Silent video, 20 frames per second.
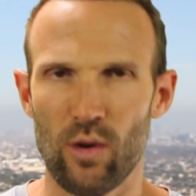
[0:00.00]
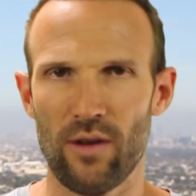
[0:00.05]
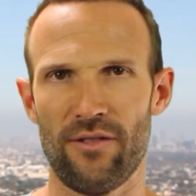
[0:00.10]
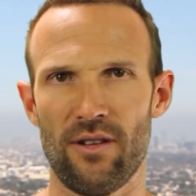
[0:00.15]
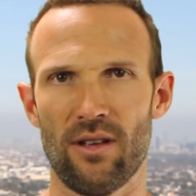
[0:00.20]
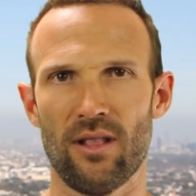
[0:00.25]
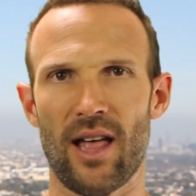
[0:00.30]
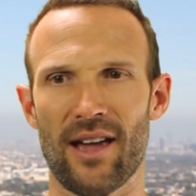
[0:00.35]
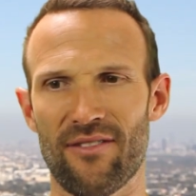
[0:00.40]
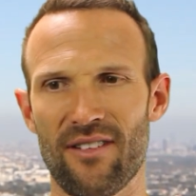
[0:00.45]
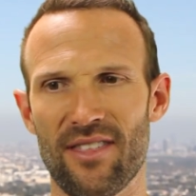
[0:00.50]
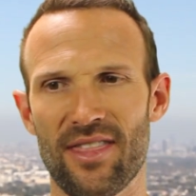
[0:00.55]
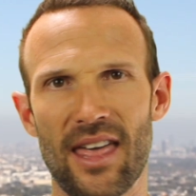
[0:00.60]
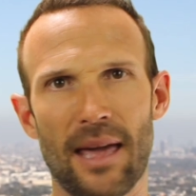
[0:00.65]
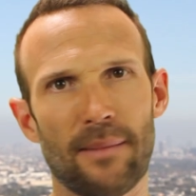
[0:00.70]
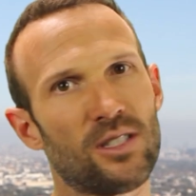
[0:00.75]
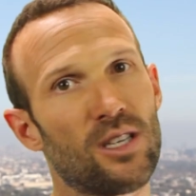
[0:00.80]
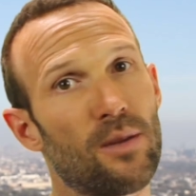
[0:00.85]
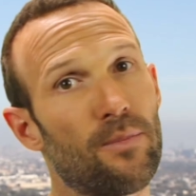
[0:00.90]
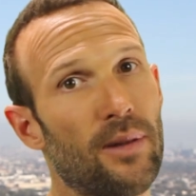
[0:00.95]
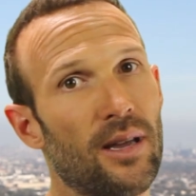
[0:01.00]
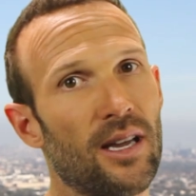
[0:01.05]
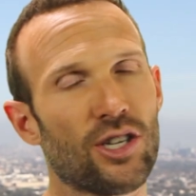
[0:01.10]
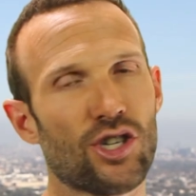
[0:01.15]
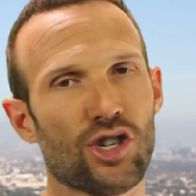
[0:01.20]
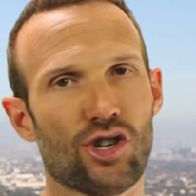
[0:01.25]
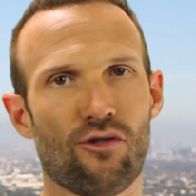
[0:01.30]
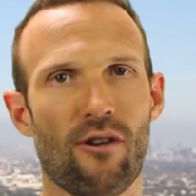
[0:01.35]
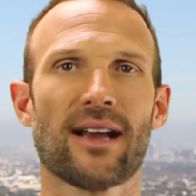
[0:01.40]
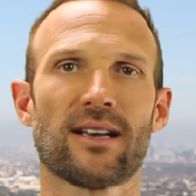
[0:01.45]
if you like, for them to be
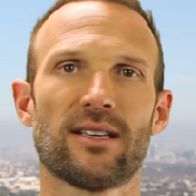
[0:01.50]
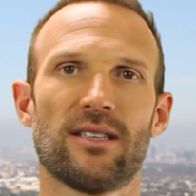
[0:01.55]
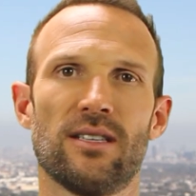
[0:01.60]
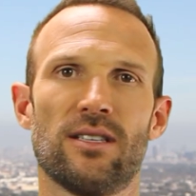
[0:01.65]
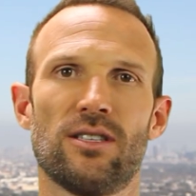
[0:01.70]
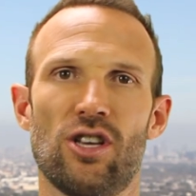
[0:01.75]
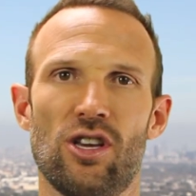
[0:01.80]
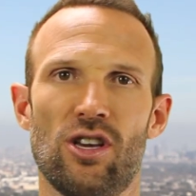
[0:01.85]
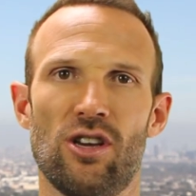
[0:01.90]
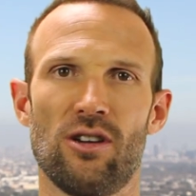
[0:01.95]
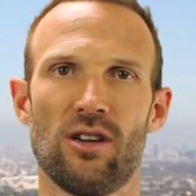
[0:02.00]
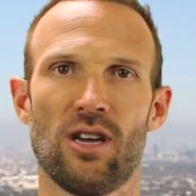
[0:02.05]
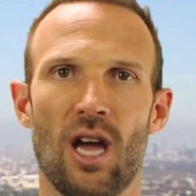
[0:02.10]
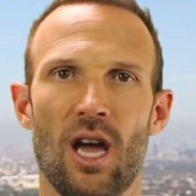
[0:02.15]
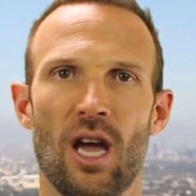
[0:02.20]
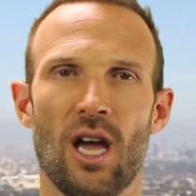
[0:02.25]
attracted to you.